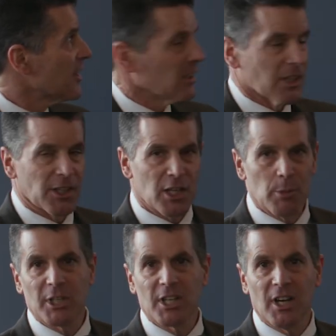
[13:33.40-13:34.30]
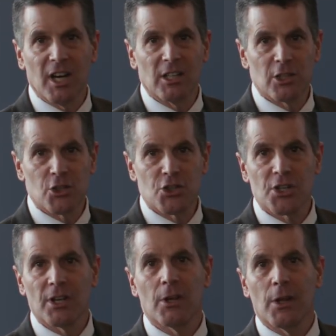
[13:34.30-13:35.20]
Lycoming
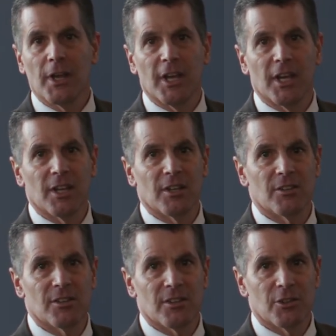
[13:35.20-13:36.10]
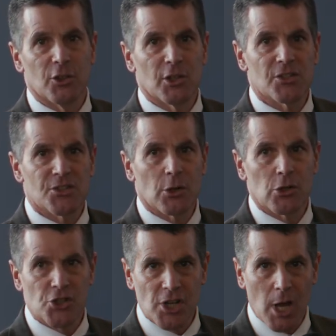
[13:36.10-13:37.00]
College, and you can
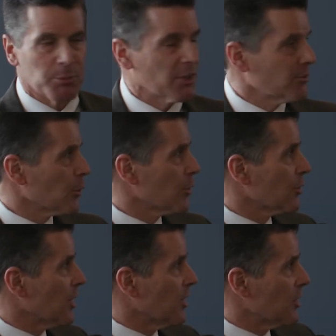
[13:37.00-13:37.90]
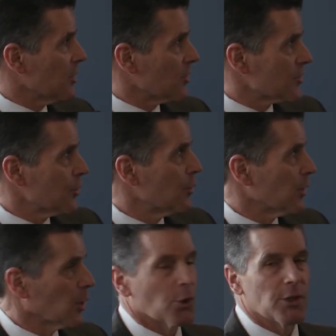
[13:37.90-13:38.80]
start shopping for a student
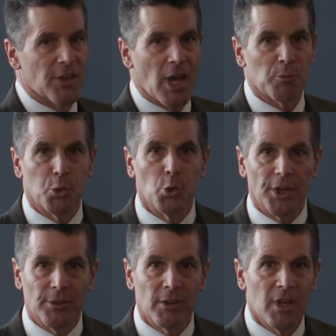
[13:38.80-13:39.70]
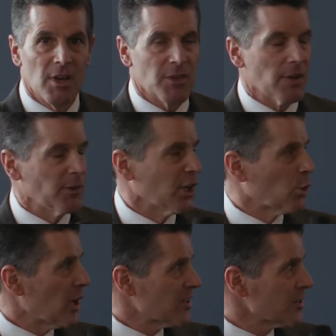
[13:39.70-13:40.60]
loan at that point. If you have any
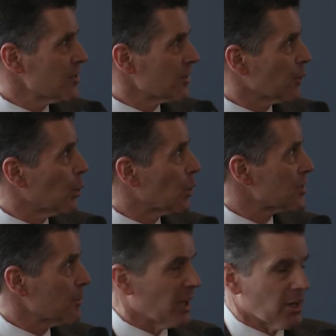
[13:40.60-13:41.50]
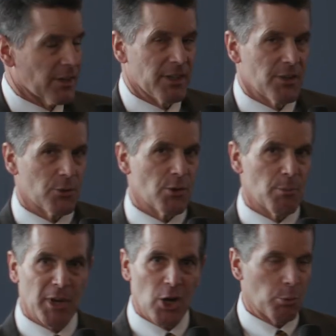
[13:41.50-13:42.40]
questions, of course, about either the
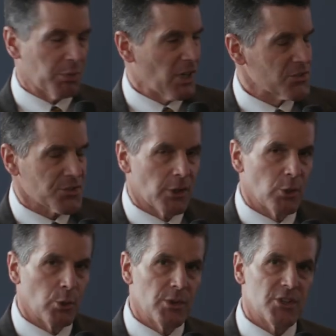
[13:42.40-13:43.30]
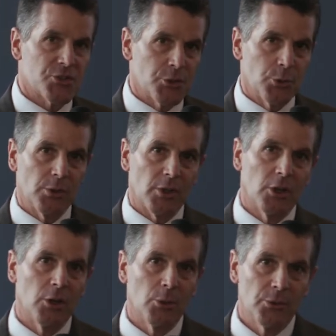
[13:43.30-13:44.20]
Parent PLUS loan, the student
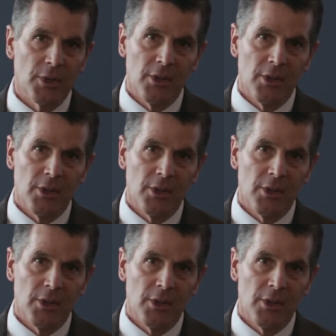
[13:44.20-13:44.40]
loan,